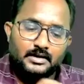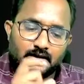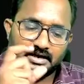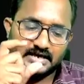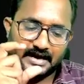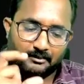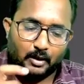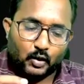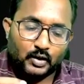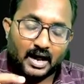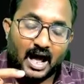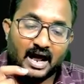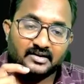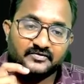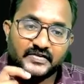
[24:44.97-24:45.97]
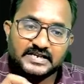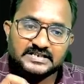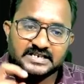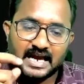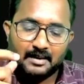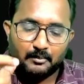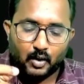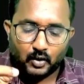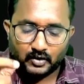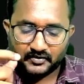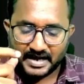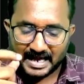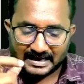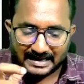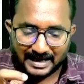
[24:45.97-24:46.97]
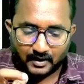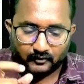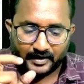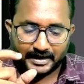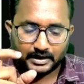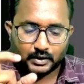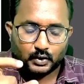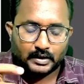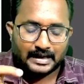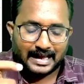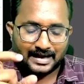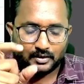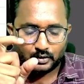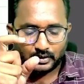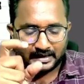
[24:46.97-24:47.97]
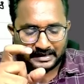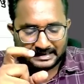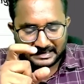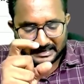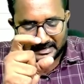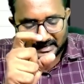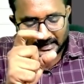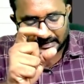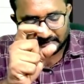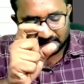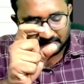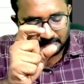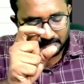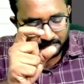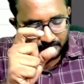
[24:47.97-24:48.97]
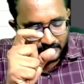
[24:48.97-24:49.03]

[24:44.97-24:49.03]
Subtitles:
Amount, on which amount we are required to calculate interest.